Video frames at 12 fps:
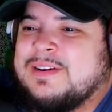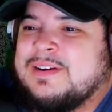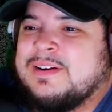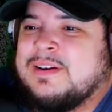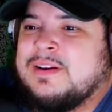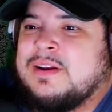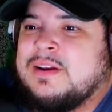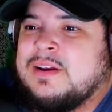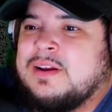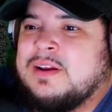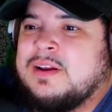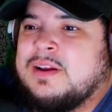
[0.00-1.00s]

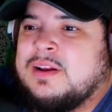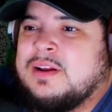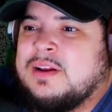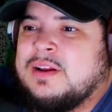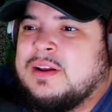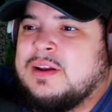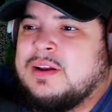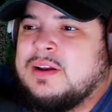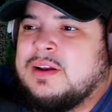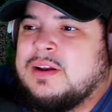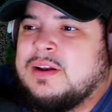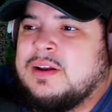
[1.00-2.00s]

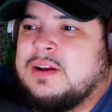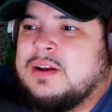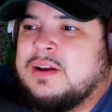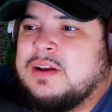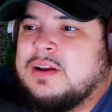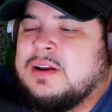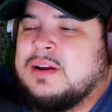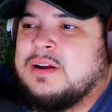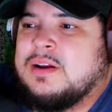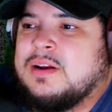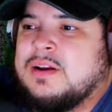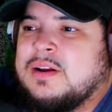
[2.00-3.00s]

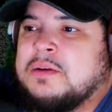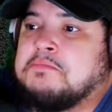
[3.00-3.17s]
(no one is talking)